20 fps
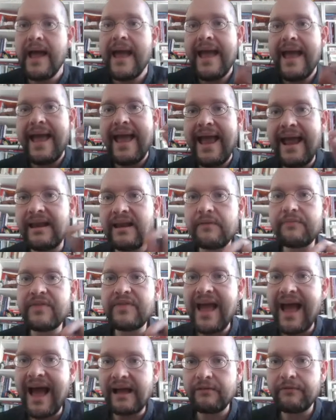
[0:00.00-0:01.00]
And if they
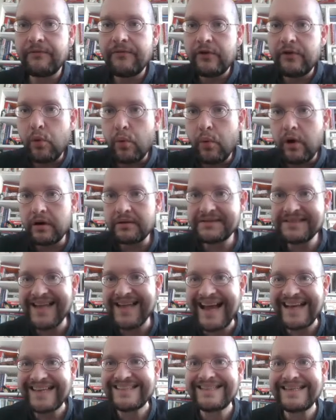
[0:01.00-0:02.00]
had fewer
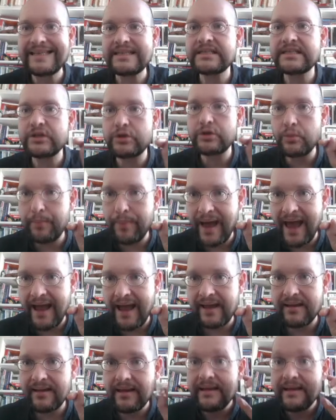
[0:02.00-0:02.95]
taxes to pay,